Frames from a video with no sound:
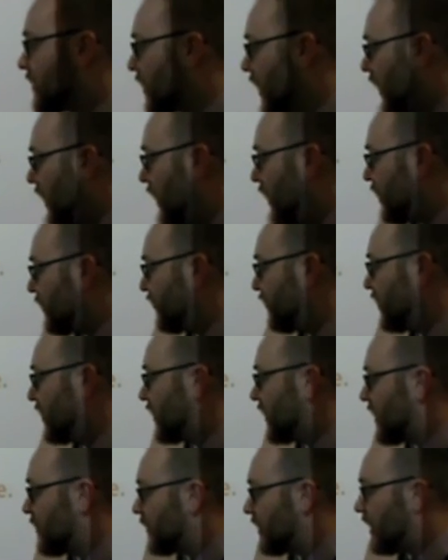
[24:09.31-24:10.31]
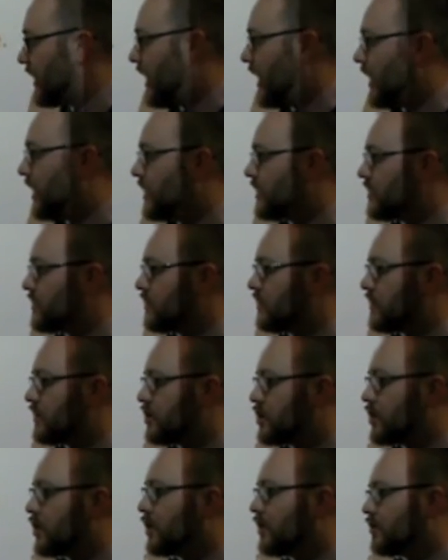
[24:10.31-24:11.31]
trinken viel lemonade. So the
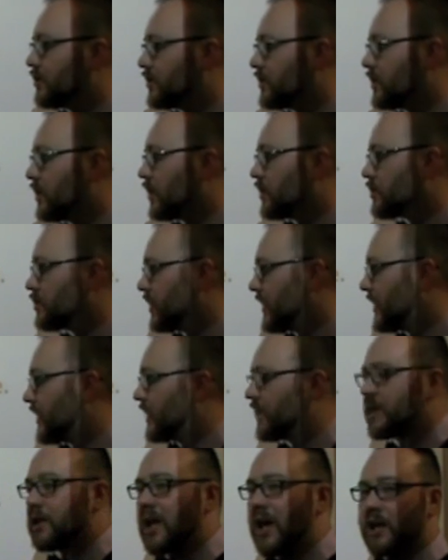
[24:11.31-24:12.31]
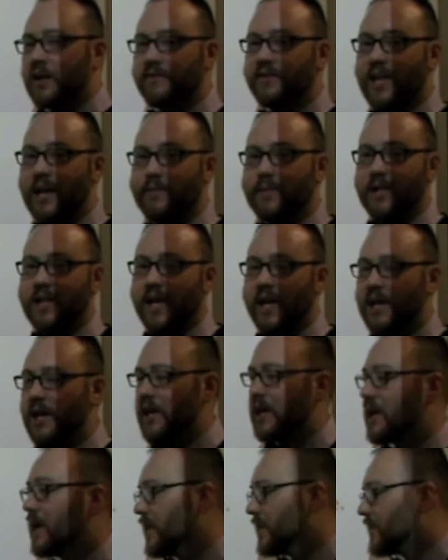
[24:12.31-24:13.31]
children are drinking a lot of
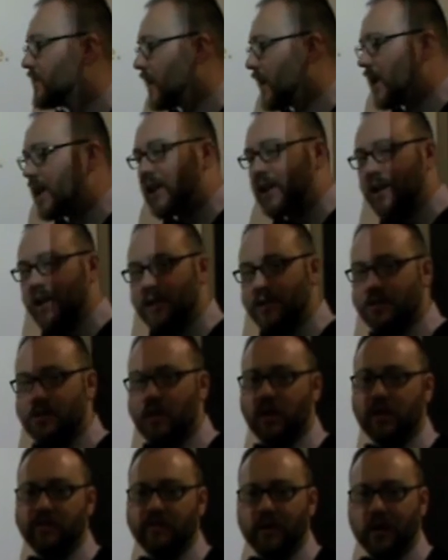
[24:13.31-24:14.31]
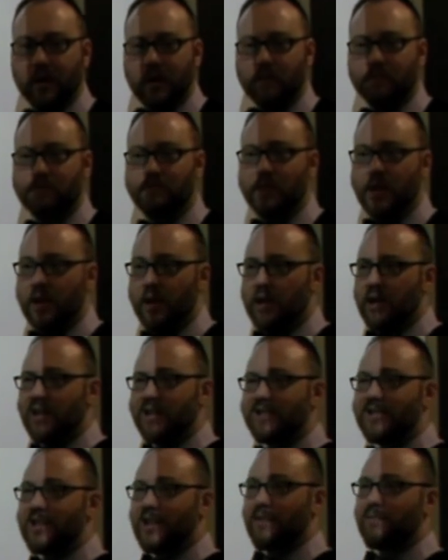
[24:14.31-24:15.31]
lemonade. Trinken is our verb.
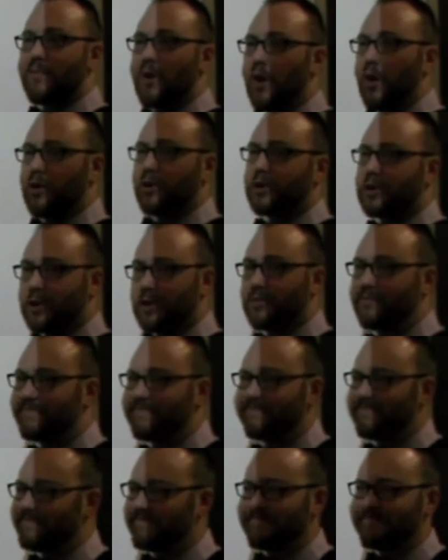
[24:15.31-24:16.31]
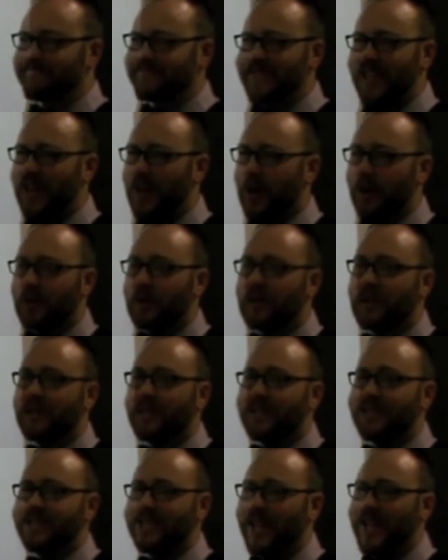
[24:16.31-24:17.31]
Is there motion? No.
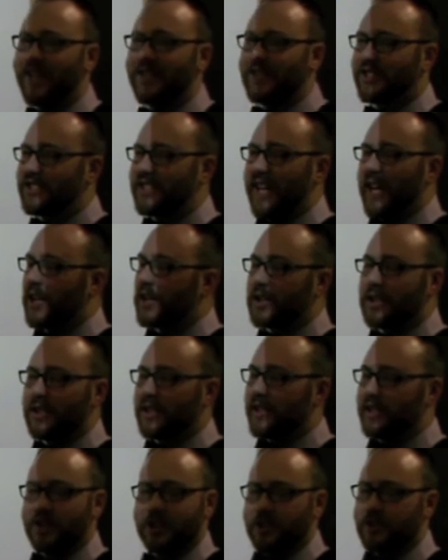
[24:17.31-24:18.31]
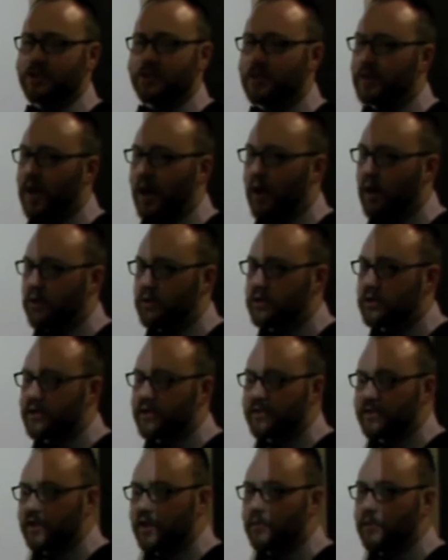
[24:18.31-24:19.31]
Change of state or condition? No. So
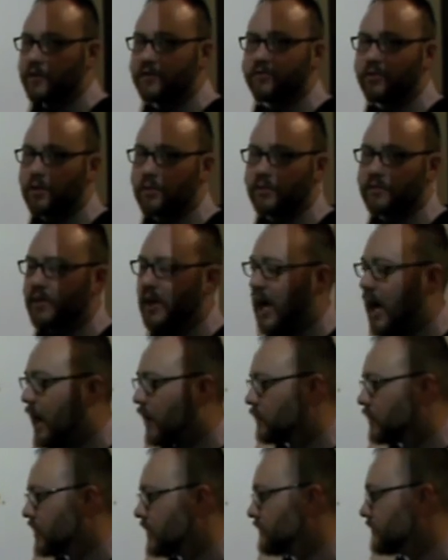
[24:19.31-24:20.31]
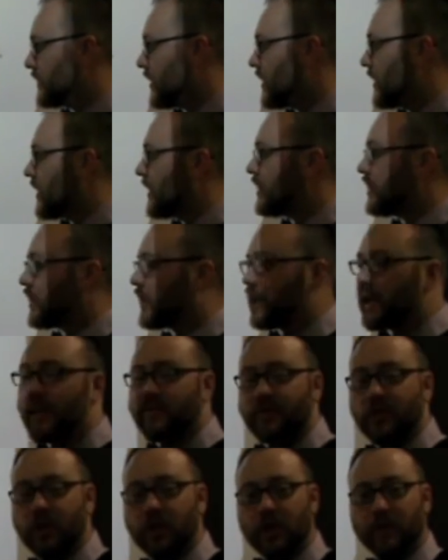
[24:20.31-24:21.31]
this is going to be a form of habe. And you're going to
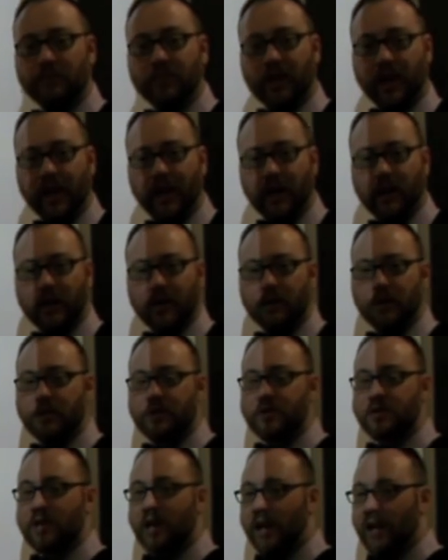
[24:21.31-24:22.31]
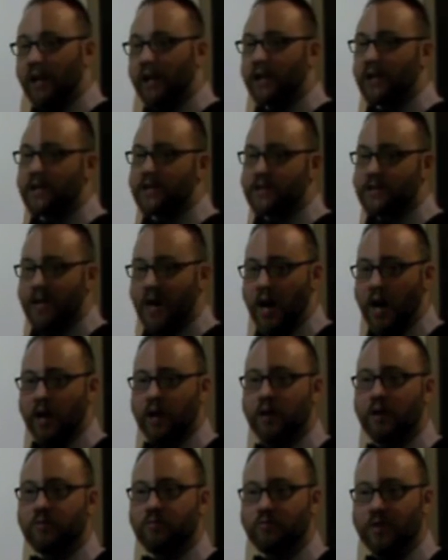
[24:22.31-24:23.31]
have to look up trinken because trinken is
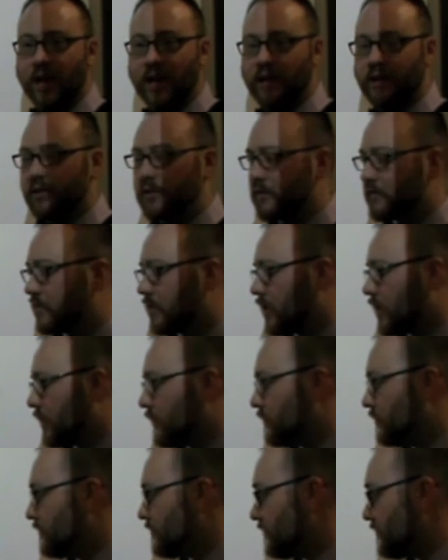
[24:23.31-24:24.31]
not a regular verb.